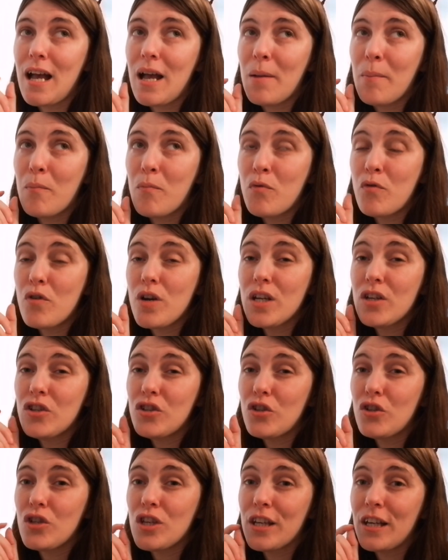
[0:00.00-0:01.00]
I'm pretty
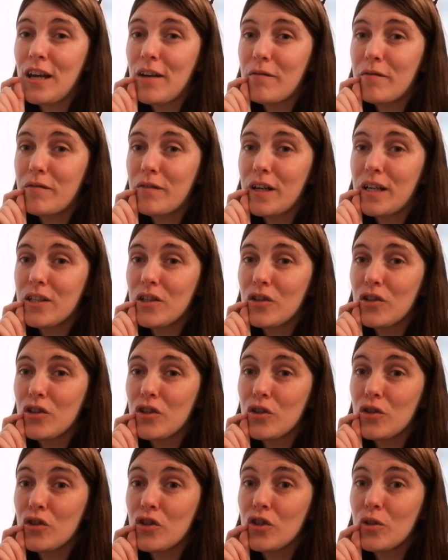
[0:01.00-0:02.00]
sure you can find it
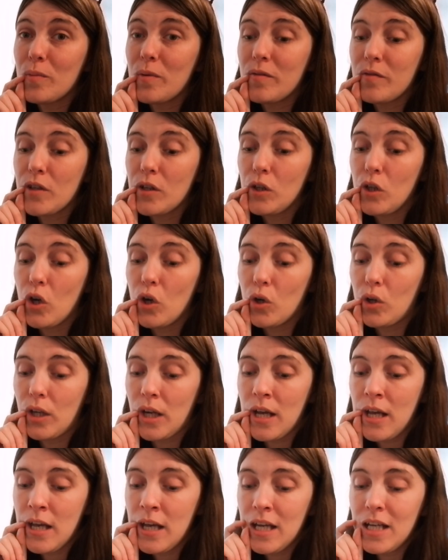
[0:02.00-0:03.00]
on YouTube if you look.